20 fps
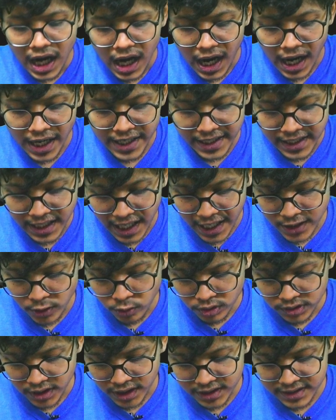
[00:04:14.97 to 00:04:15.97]
Again, I know
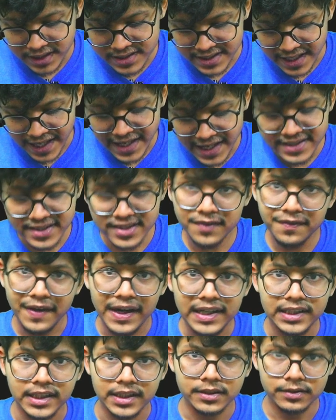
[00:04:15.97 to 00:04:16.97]
that this x is a
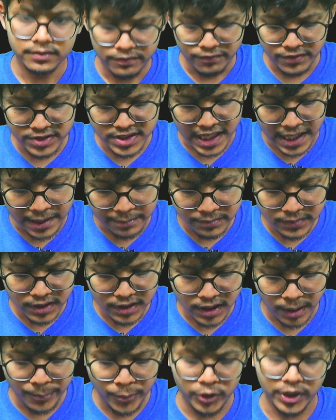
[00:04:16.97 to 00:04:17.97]
factor which I am
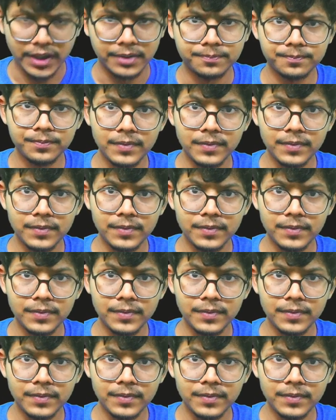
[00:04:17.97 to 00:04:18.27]
computing.